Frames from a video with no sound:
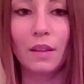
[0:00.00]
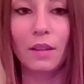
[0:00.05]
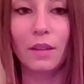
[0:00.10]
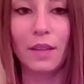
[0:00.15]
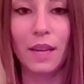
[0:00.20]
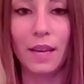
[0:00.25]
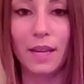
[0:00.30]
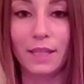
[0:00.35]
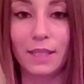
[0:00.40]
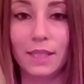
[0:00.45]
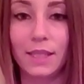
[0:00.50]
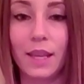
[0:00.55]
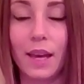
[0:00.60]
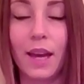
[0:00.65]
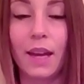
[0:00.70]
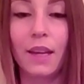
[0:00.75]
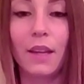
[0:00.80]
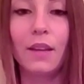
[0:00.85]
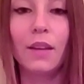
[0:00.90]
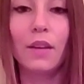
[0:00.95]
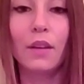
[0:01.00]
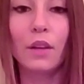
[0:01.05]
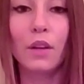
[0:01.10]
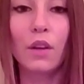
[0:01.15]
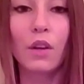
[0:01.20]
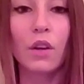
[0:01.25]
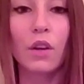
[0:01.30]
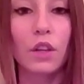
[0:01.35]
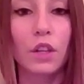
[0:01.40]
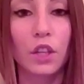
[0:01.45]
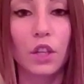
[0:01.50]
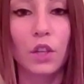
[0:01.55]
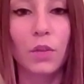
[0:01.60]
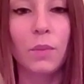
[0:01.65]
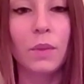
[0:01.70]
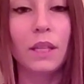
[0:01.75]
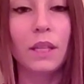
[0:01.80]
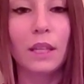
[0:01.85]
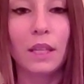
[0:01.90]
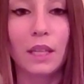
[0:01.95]
Next slide.
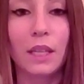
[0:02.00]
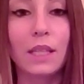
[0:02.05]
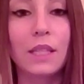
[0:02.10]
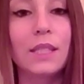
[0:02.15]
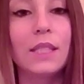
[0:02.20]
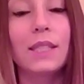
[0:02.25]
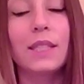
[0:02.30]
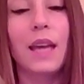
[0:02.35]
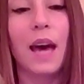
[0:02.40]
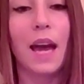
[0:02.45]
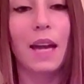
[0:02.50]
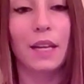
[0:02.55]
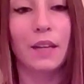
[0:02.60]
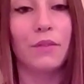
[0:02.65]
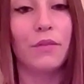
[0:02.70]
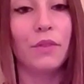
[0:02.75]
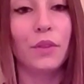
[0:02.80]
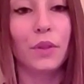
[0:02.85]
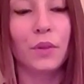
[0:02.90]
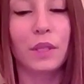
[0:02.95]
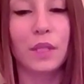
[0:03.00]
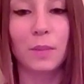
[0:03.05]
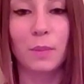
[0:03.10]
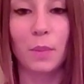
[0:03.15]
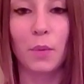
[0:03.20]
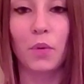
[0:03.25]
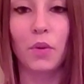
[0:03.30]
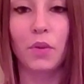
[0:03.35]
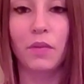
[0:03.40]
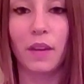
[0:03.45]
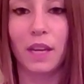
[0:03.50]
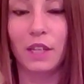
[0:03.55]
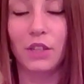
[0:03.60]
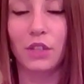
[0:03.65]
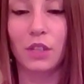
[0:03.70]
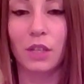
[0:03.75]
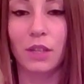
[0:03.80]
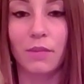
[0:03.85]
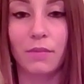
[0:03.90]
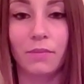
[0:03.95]
Human needs that influence
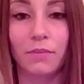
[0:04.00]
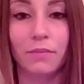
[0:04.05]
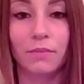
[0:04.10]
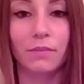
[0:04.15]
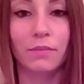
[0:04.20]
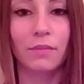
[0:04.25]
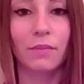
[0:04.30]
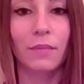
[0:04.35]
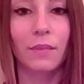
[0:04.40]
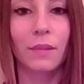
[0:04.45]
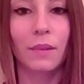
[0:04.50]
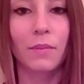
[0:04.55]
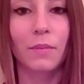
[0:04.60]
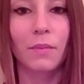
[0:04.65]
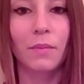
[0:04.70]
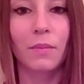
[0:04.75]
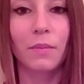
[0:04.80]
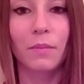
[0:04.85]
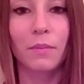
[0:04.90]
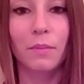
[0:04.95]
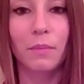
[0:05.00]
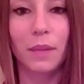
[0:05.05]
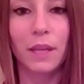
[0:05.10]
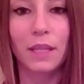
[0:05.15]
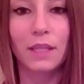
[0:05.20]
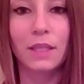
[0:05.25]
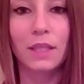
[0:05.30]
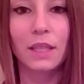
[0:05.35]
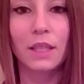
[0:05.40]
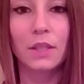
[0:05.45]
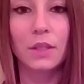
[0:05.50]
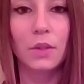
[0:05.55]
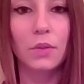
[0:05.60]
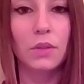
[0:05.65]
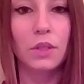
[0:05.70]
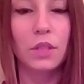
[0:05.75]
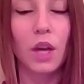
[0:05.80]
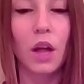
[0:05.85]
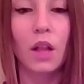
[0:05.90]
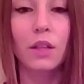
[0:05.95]
motivation. Basic
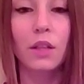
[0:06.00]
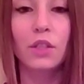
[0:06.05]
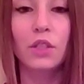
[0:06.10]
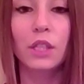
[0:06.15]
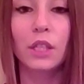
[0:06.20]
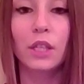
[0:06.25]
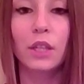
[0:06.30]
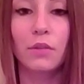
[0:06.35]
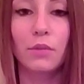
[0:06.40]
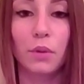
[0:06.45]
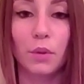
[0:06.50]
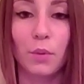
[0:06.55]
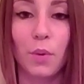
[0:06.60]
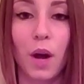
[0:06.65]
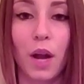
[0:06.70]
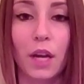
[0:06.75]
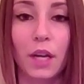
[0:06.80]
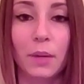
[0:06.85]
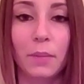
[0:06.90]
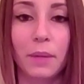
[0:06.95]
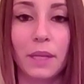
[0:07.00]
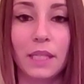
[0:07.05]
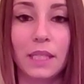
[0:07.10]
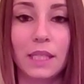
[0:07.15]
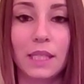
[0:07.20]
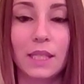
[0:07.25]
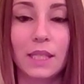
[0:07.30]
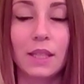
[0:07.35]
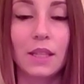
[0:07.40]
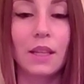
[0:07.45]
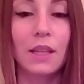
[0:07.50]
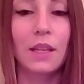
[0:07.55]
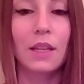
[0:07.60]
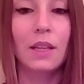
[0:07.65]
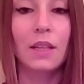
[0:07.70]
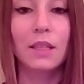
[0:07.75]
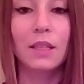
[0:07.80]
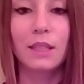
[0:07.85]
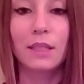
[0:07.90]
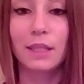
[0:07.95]
sociology requirements.
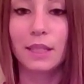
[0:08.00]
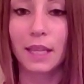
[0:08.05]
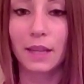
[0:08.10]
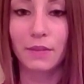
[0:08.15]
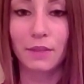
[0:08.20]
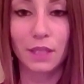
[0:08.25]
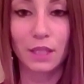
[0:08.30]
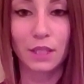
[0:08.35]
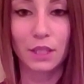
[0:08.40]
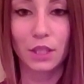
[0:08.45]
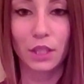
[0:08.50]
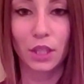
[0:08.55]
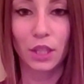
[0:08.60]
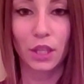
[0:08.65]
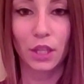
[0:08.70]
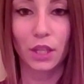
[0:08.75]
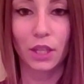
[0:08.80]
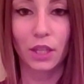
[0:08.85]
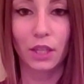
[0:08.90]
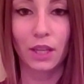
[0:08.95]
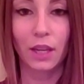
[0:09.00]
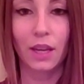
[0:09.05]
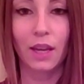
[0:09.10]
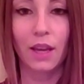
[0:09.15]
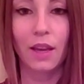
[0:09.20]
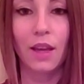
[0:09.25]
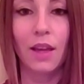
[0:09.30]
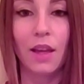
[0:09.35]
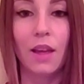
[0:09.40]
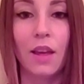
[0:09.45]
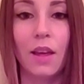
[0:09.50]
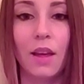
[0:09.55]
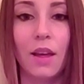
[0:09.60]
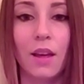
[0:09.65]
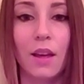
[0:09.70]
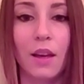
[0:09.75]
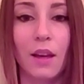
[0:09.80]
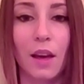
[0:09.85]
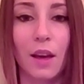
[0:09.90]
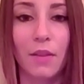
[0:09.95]
Safety and security.
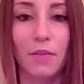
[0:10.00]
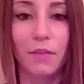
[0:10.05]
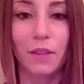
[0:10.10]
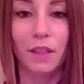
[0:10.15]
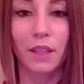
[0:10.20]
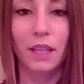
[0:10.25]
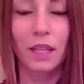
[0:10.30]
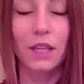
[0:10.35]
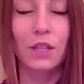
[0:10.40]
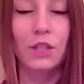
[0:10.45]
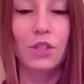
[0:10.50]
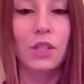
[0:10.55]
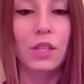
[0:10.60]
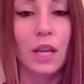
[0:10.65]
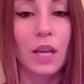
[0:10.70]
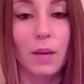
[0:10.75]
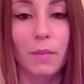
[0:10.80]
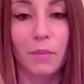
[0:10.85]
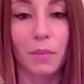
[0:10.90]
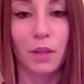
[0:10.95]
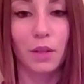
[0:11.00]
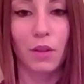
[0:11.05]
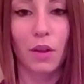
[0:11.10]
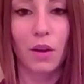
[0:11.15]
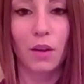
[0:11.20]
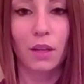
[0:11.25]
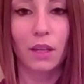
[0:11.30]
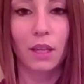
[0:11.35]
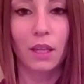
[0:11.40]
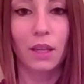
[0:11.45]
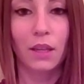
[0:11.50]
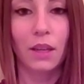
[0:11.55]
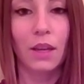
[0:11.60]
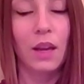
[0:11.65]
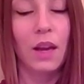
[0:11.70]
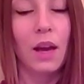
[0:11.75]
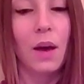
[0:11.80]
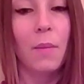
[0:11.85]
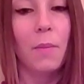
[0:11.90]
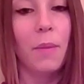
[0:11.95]
Affiliation and belonging.
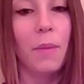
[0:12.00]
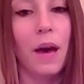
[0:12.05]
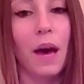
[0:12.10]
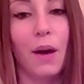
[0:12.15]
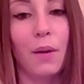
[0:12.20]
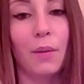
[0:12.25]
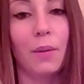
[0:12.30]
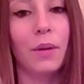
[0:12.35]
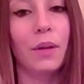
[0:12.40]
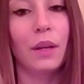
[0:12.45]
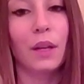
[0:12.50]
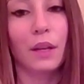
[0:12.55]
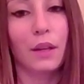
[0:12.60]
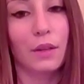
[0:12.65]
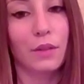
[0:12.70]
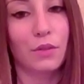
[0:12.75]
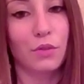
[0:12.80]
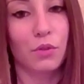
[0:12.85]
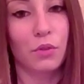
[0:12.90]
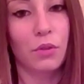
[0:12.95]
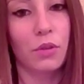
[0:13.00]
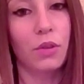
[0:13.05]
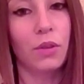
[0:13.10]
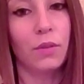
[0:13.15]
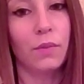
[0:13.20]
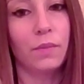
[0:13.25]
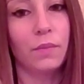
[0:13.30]
Power and control.